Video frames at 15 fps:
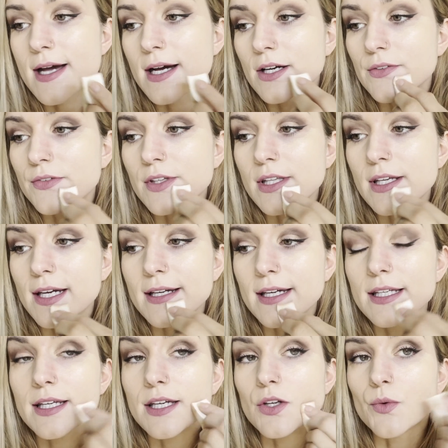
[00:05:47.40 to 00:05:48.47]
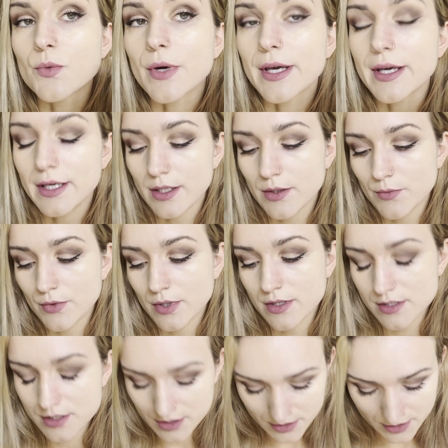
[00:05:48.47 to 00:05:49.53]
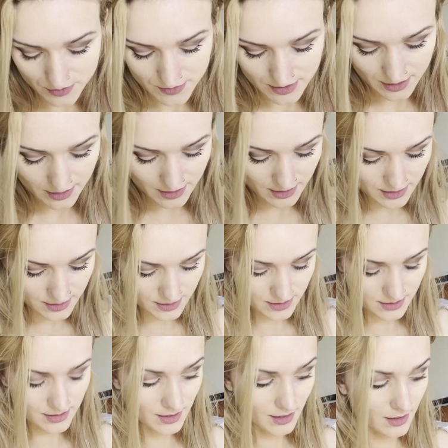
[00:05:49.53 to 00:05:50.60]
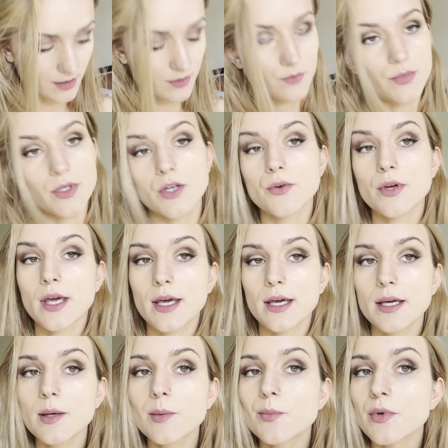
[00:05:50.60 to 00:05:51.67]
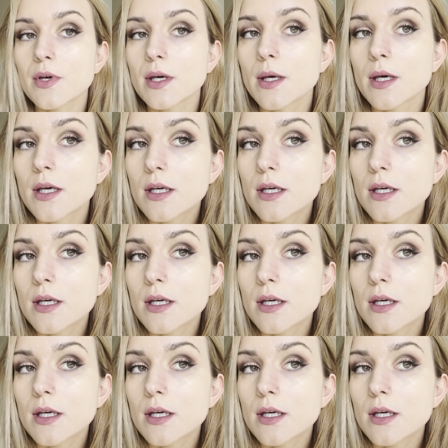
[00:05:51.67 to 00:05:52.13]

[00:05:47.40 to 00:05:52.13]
I feel like I can get away with just using this and I'll be okay, but